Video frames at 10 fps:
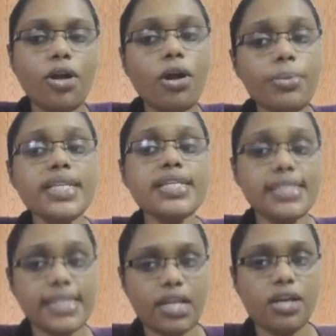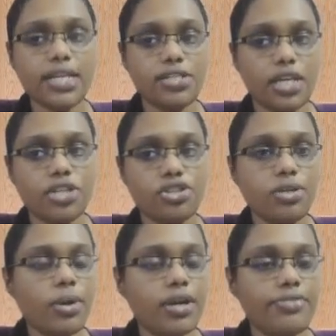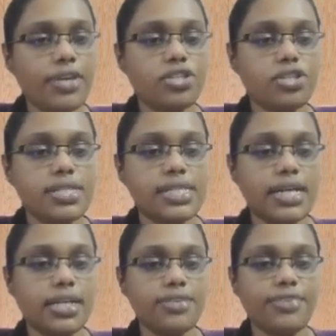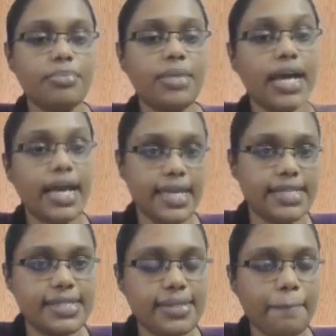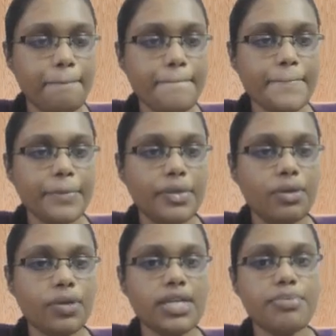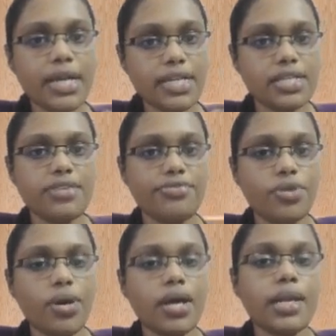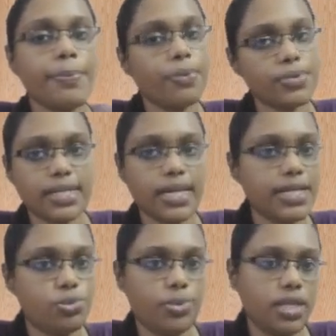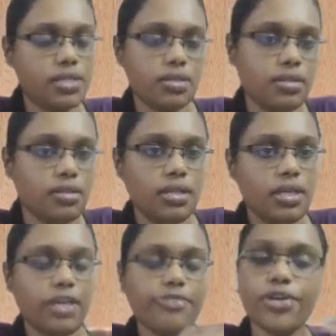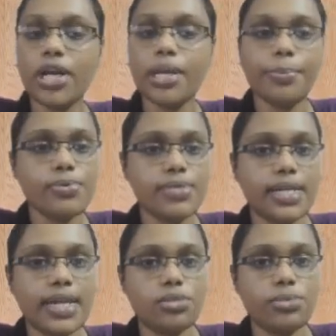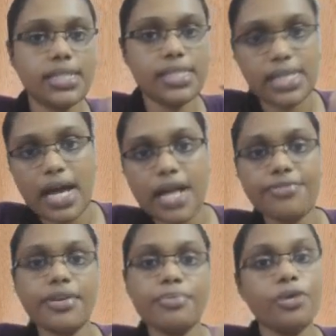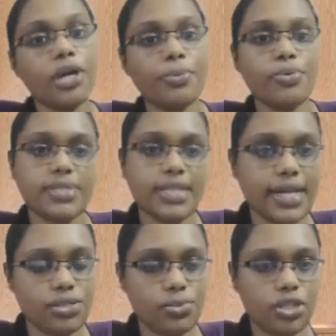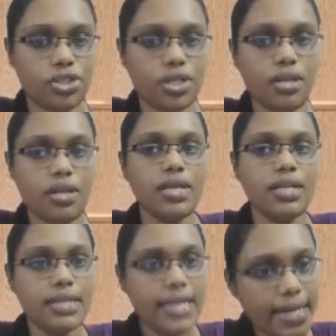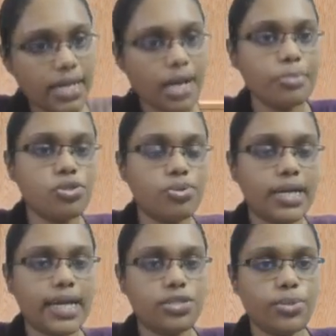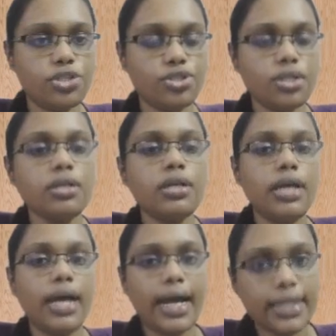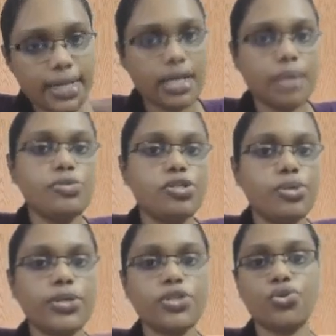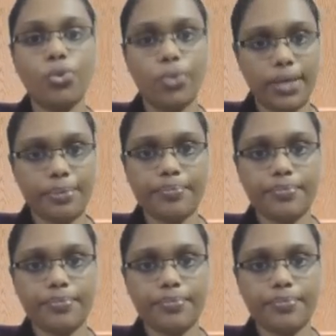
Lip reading: Always tell your educational qualification starting from the highest. Okay, imagine if you are a postgraduate. If you are a postgraduate, start from your post-graduation, then come to graduation and then come to your schooling.